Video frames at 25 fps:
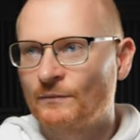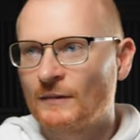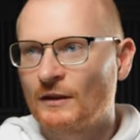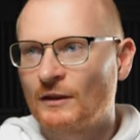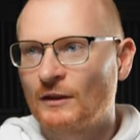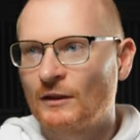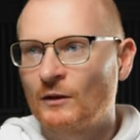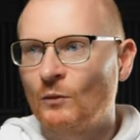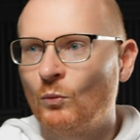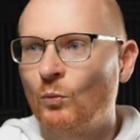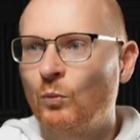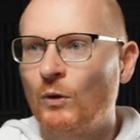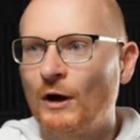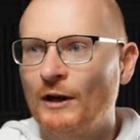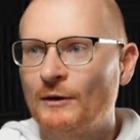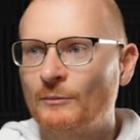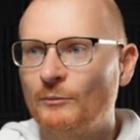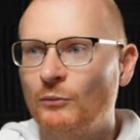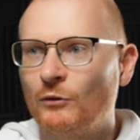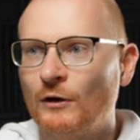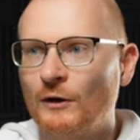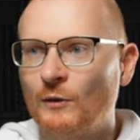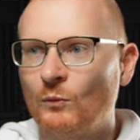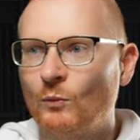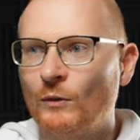The
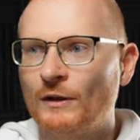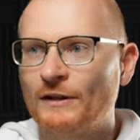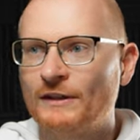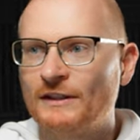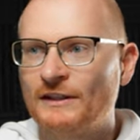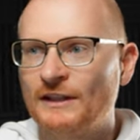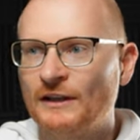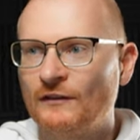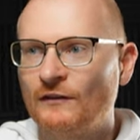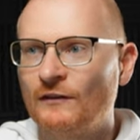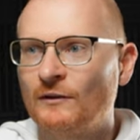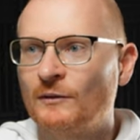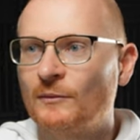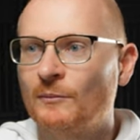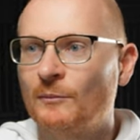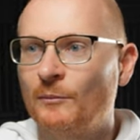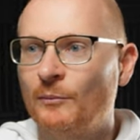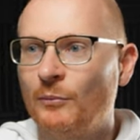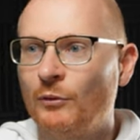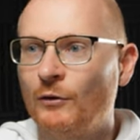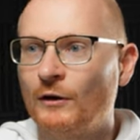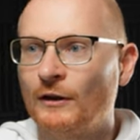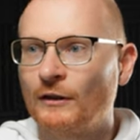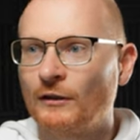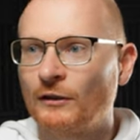
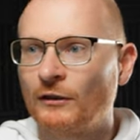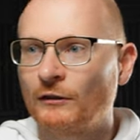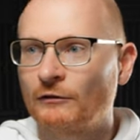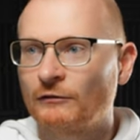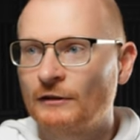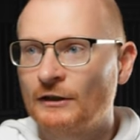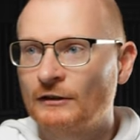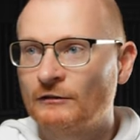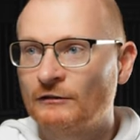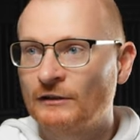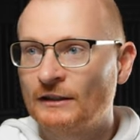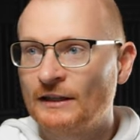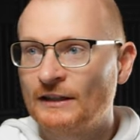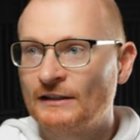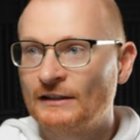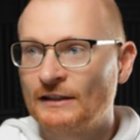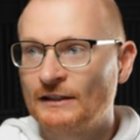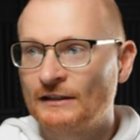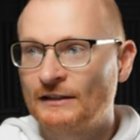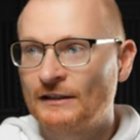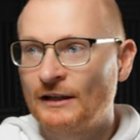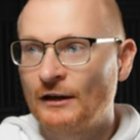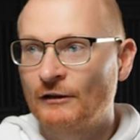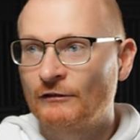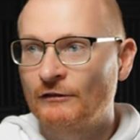1.17.3 release is
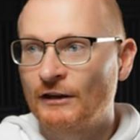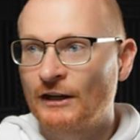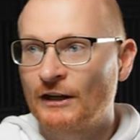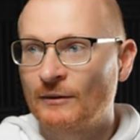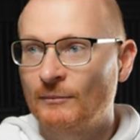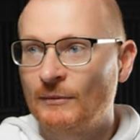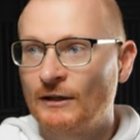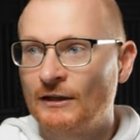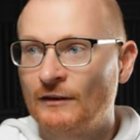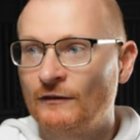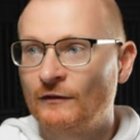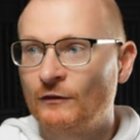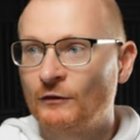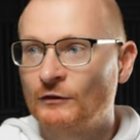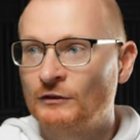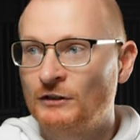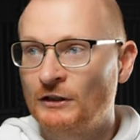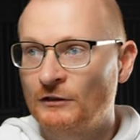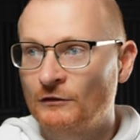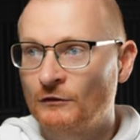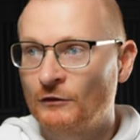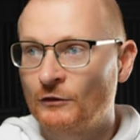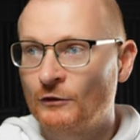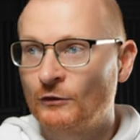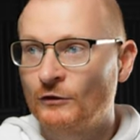now recommended for general
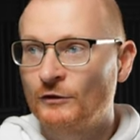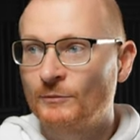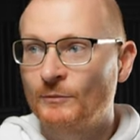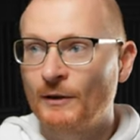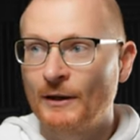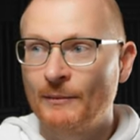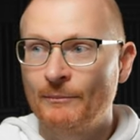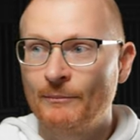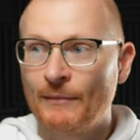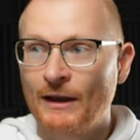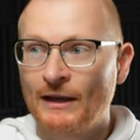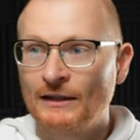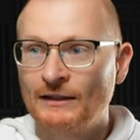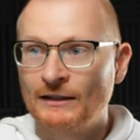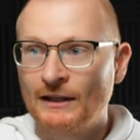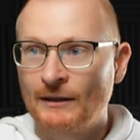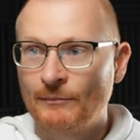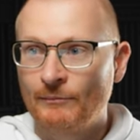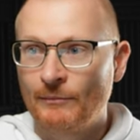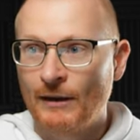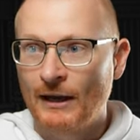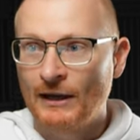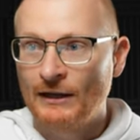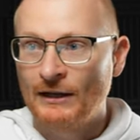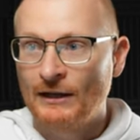use by mainnet
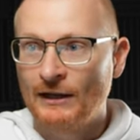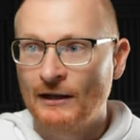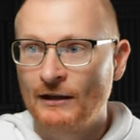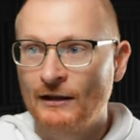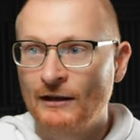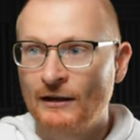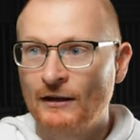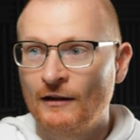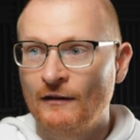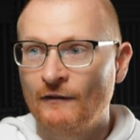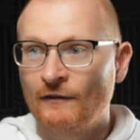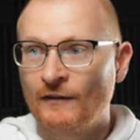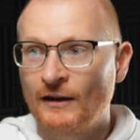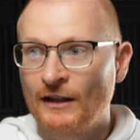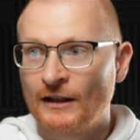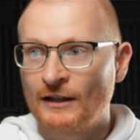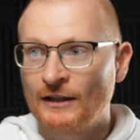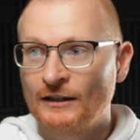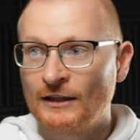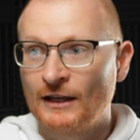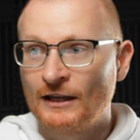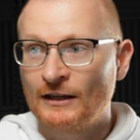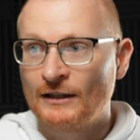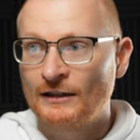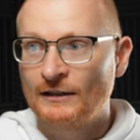beta
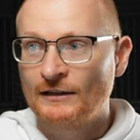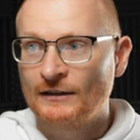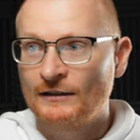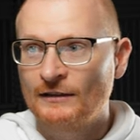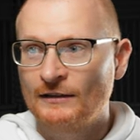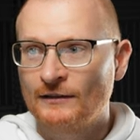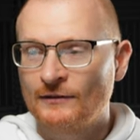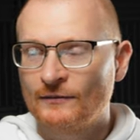validators.